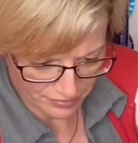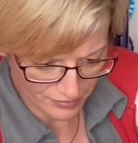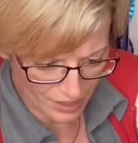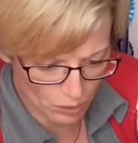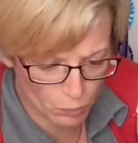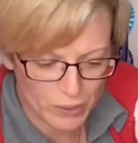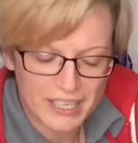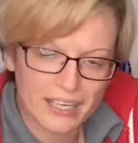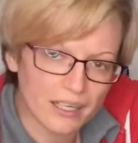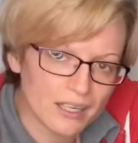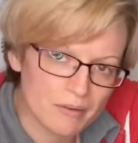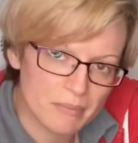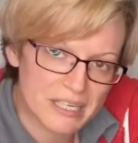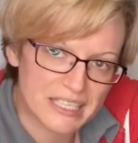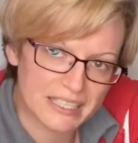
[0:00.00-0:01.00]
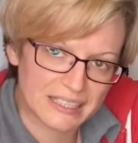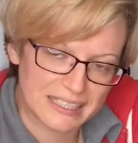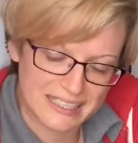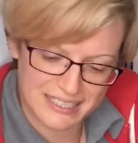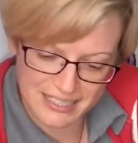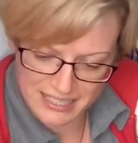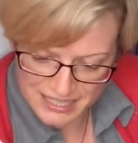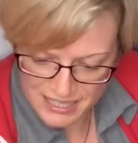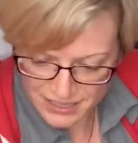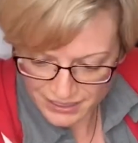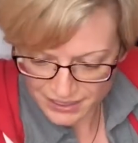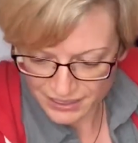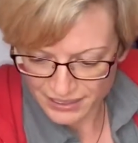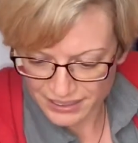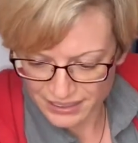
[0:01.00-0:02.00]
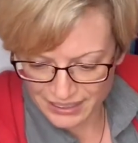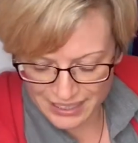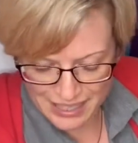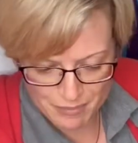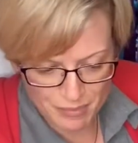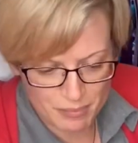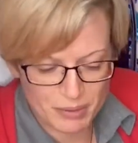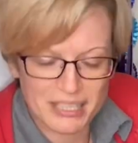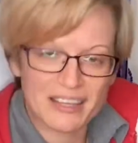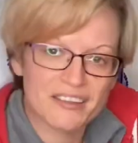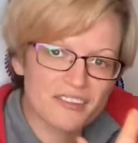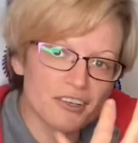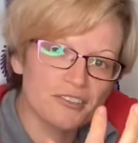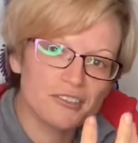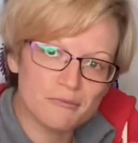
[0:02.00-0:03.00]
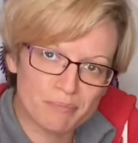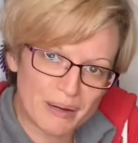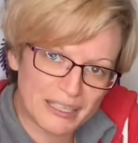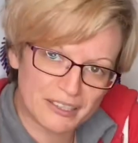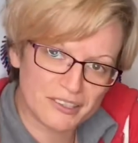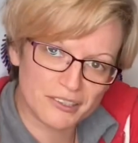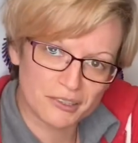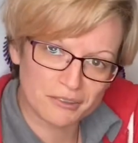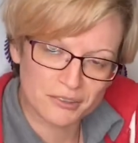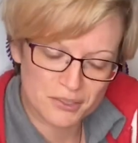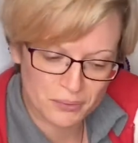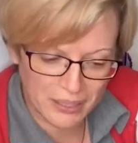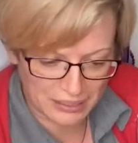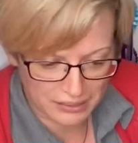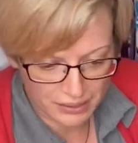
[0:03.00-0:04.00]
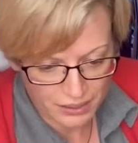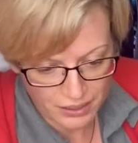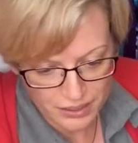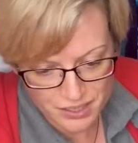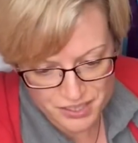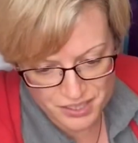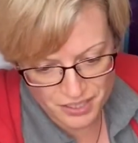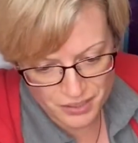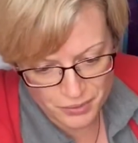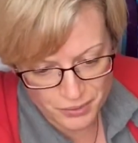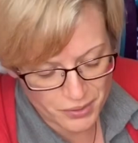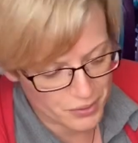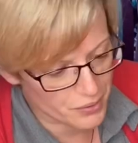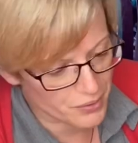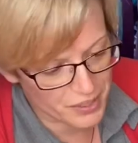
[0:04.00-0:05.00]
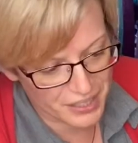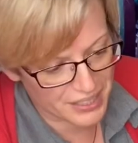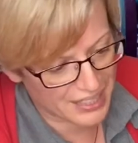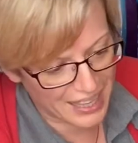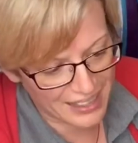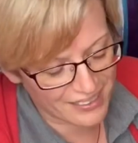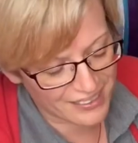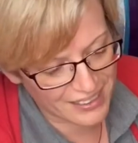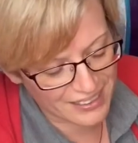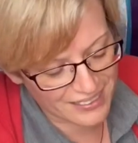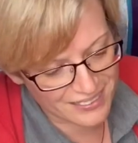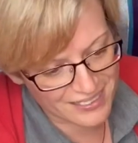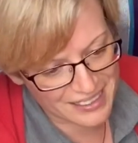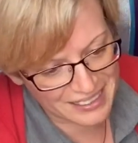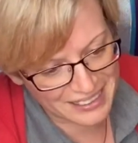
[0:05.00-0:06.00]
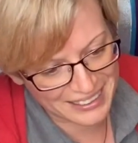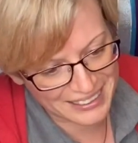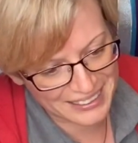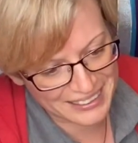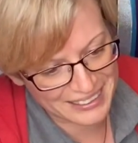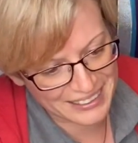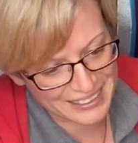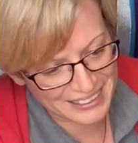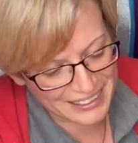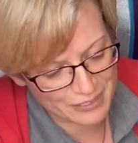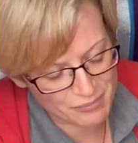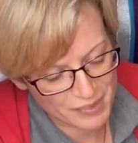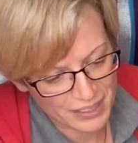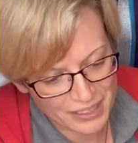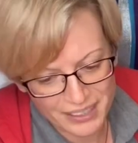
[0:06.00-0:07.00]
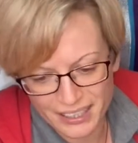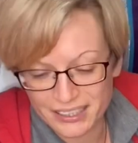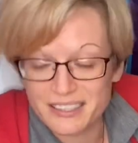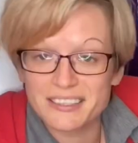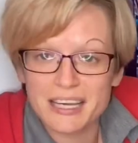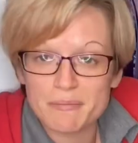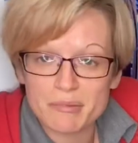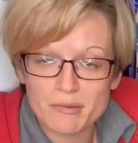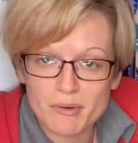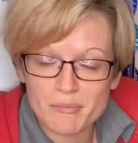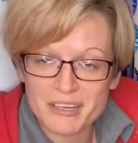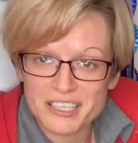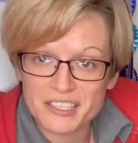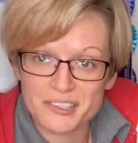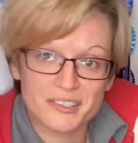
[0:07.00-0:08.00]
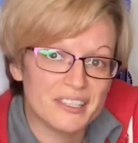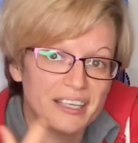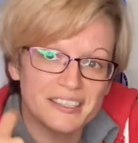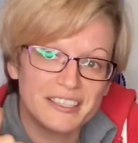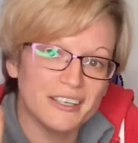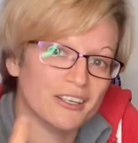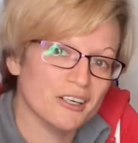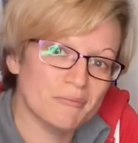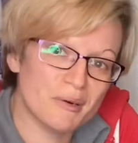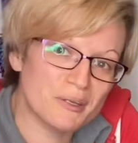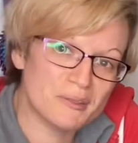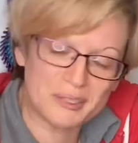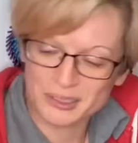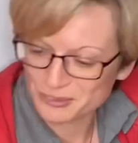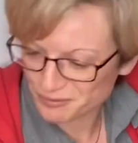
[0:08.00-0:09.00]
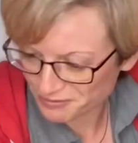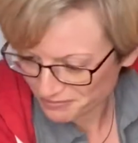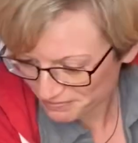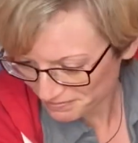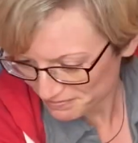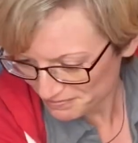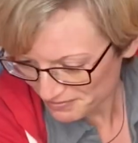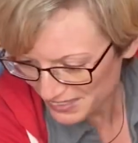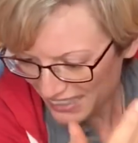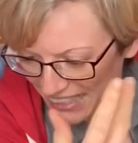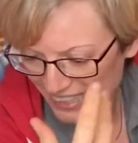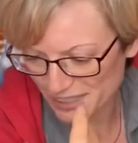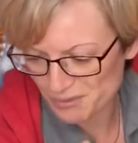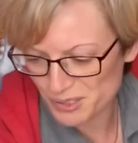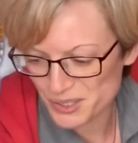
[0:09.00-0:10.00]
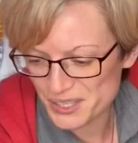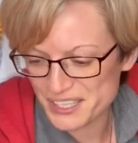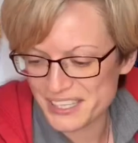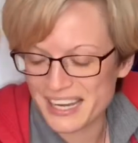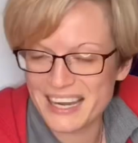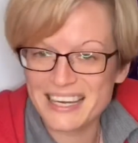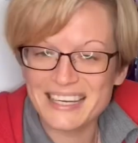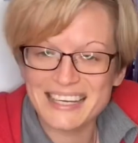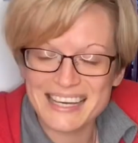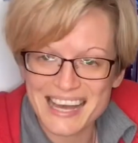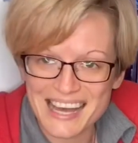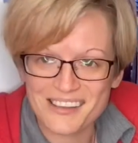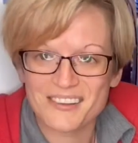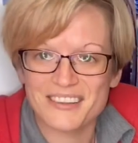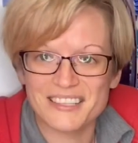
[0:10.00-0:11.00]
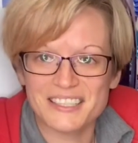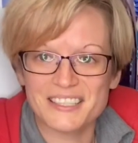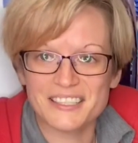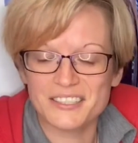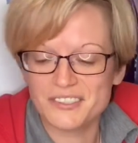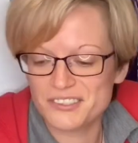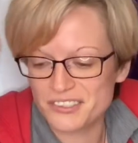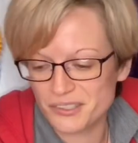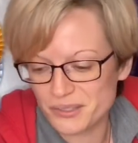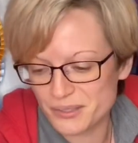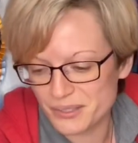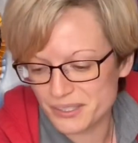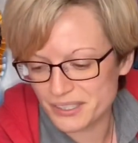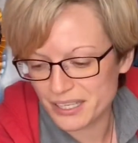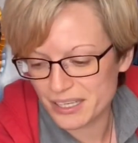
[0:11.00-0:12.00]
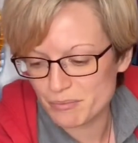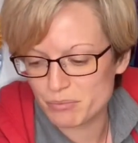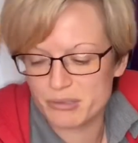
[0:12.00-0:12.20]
we can't immediately see, but then there's also bad stuff as well. So you can get things like kind of temperament issues, getting hormonal. You can get health issues, so you can get